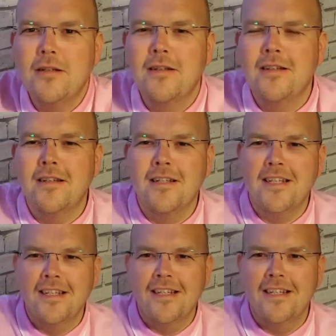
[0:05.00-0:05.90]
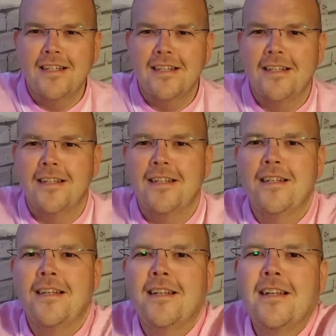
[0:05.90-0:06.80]

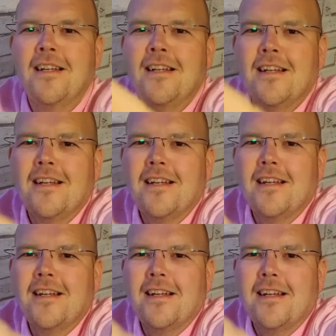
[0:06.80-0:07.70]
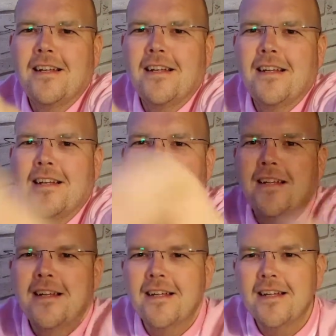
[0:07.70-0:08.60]

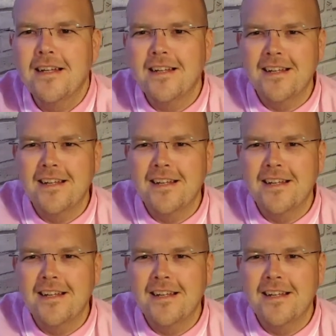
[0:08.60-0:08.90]
Nobody speaks.